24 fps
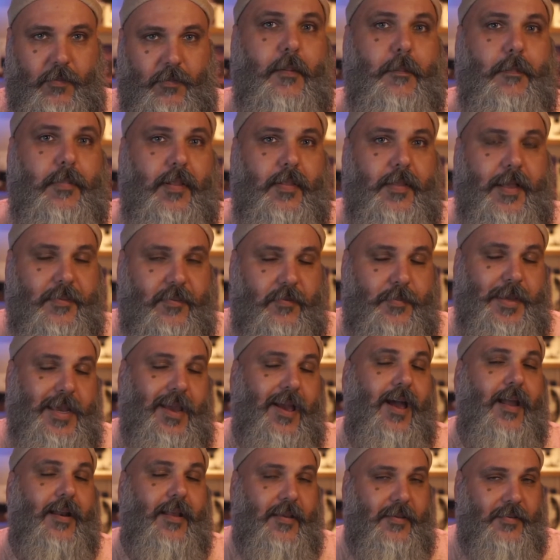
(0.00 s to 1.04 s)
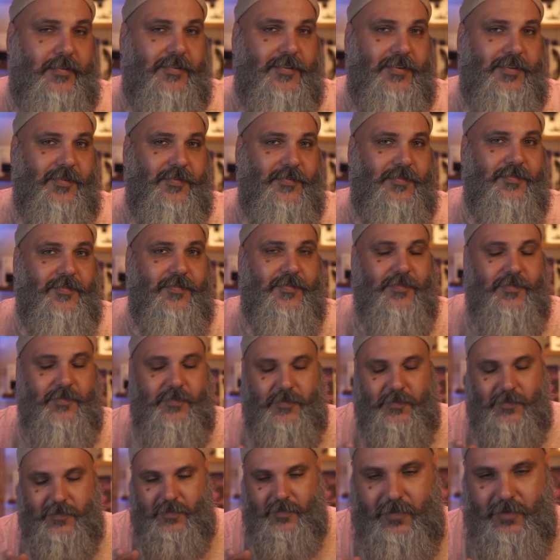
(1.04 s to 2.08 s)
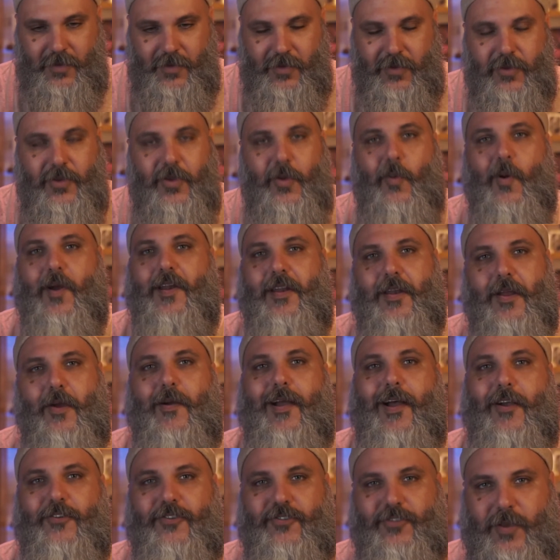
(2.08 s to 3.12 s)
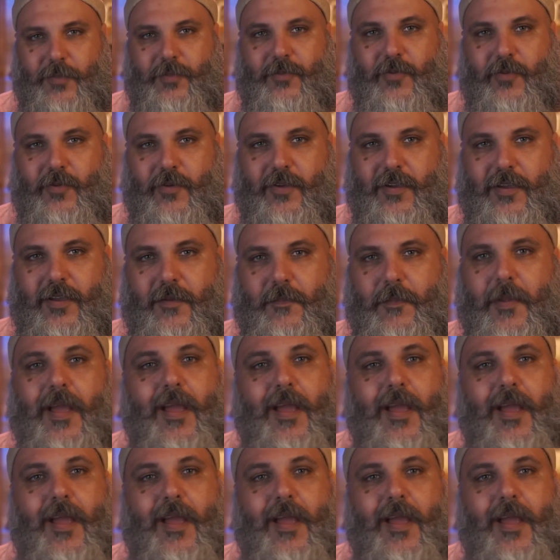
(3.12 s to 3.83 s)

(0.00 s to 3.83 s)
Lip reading: But let's be honest, you want to know how ships work.